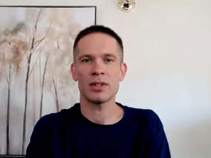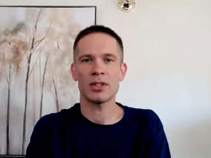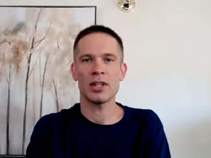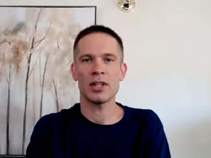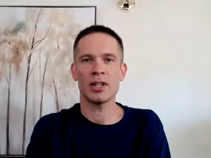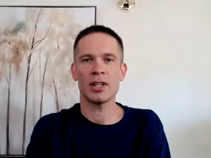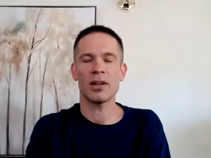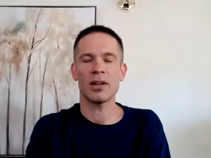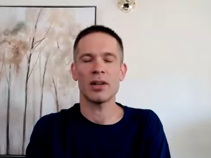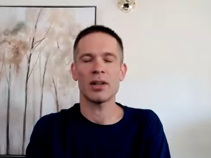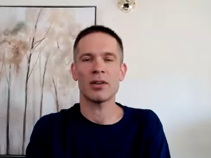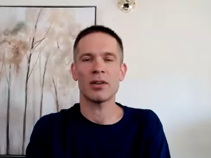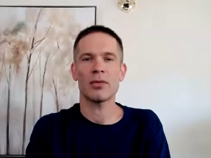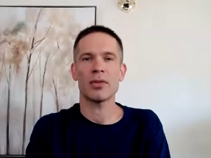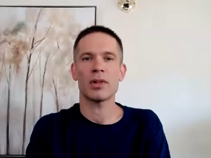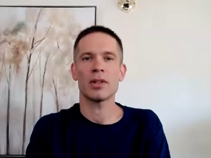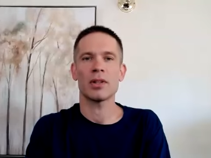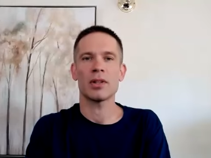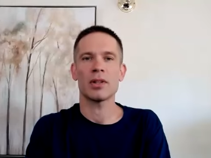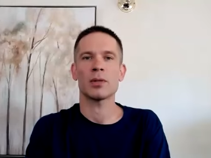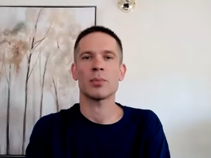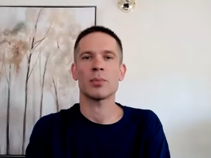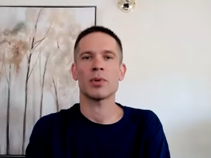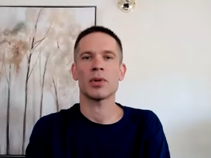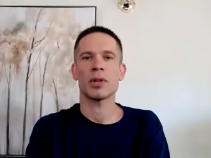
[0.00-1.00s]
Qigong for the
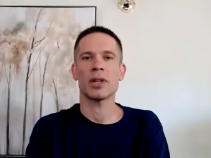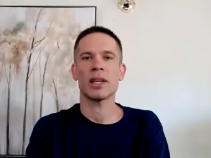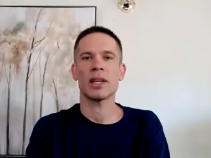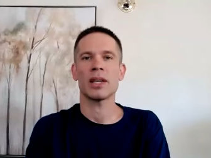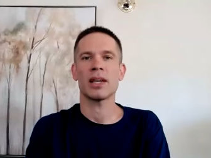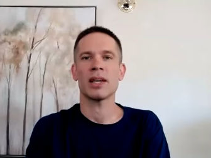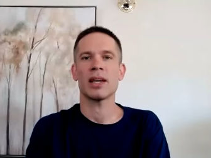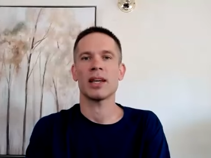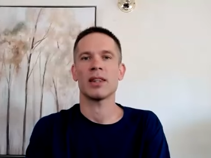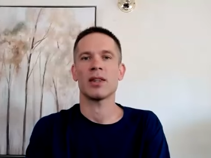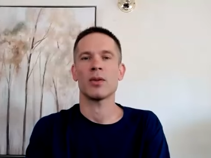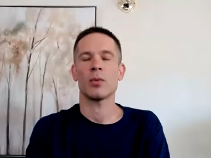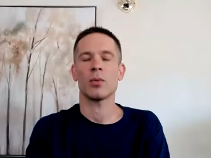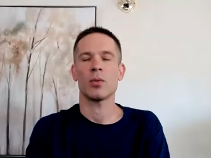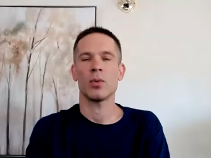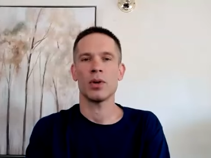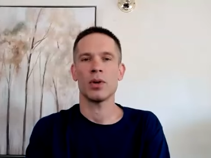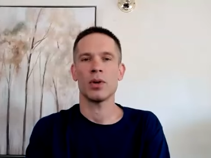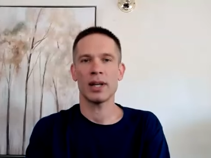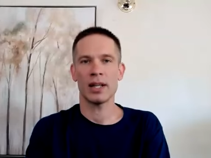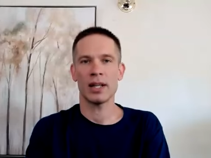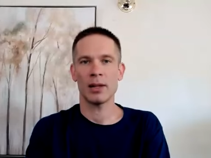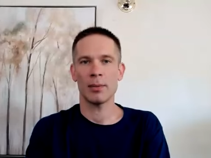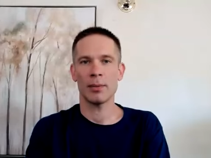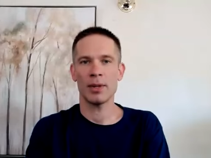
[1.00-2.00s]
spring and the
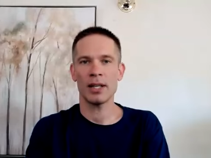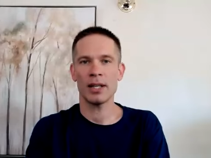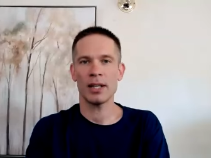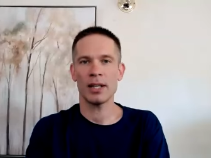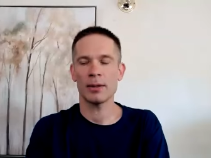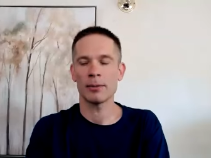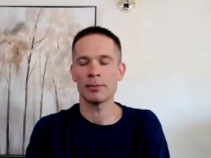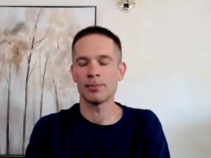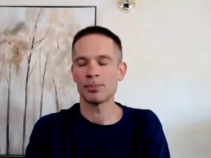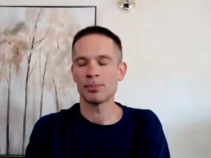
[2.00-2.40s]
wood element.